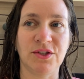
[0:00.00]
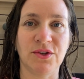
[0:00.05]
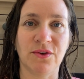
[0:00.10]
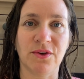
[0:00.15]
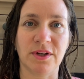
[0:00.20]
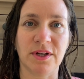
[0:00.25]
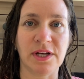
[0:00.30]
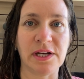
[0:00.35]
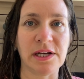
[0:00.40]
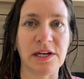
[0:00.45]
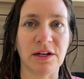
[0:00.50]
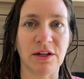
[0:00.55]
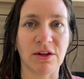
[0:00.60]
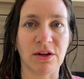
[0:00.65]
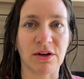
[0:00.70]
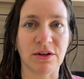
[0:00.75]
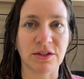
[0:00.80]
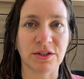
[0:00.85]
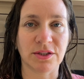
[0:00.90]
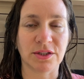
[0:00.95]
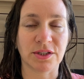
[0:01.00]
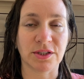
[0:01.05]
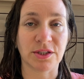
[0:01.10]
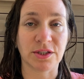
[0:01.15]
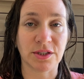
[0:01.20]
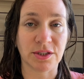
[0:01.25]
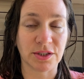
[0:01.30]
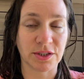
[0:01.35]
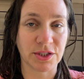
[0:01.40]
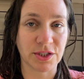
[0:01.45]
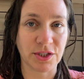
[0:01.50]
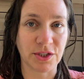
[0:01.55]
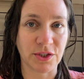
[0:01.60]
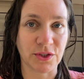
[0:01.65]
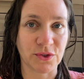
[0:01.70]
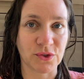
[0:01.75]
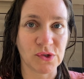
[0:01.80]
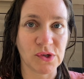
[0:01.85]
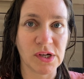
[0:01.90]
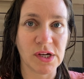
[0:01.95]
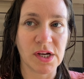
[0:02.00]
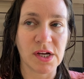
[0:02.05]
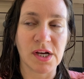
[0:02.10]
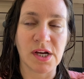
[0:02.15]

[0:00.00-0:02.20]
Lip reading: you're going to need a locker too.